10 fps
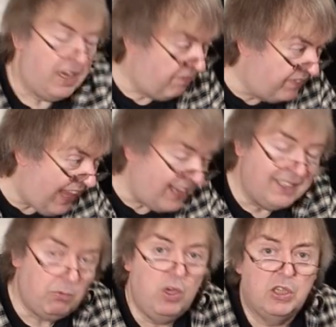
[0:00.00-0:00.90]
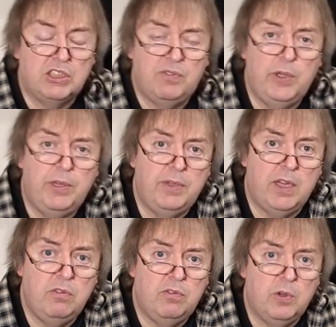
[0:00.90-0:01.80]
If that works for you,
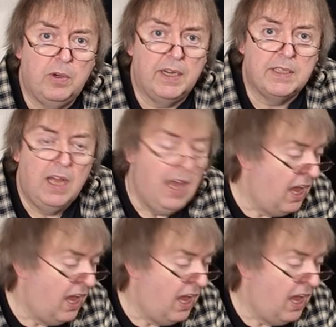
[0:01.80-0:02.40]
go for it.